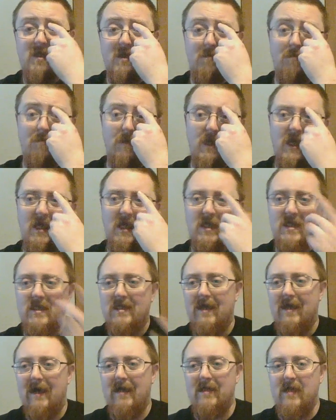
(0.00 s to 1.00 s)
To me, it's
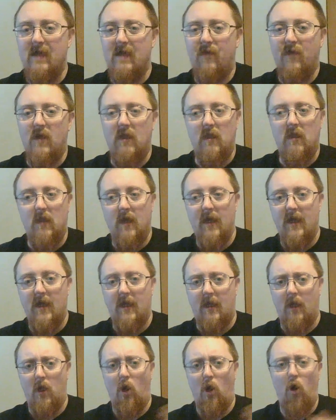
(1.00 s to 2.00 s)
not nothing
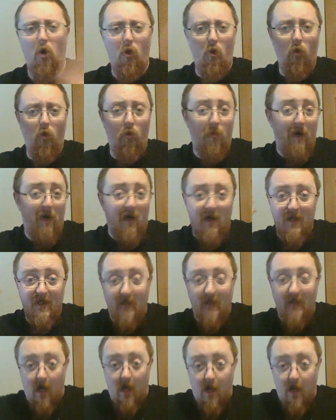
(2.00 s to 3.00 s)
like oh my
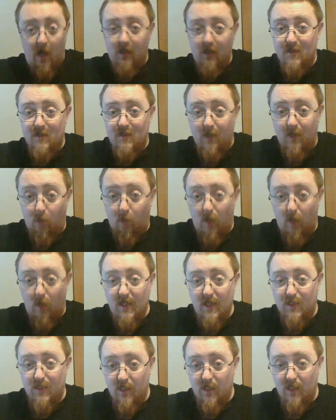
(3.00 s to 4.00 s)
god, it's the
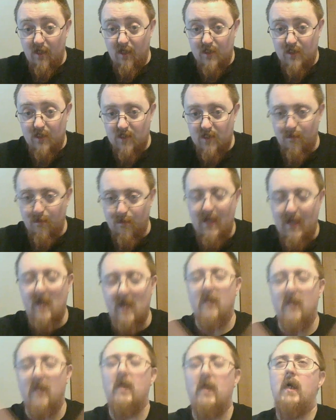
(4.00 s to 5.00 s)
greatest thing since
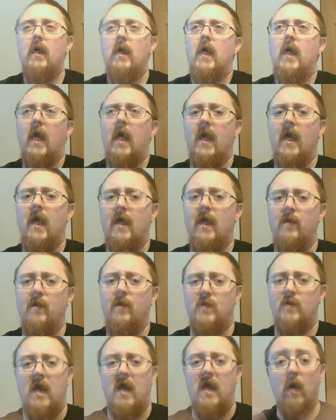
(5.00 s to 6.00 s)
man. And
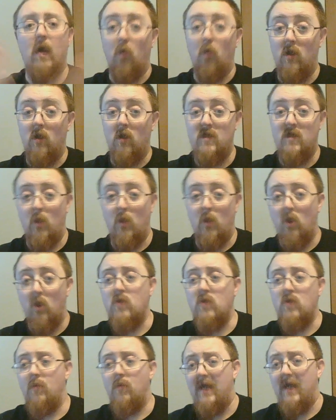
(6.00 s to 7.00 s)
there's a guy at work that
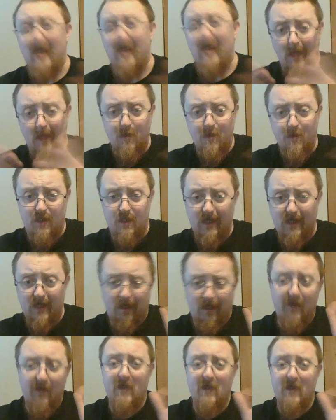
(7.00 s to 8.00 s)
works with me. He loves it. He,
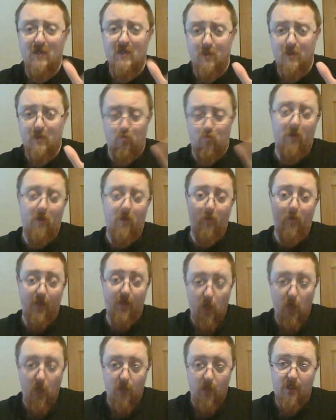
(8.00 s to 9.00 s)
he thinks it's really really
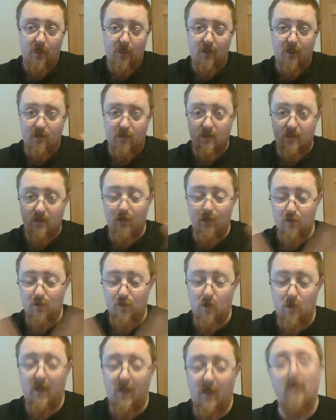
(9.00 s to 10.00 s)
good, and he continues to
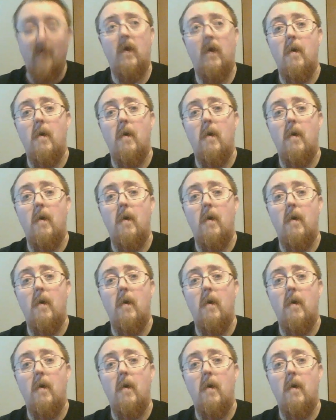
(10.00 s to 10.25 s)
drink it.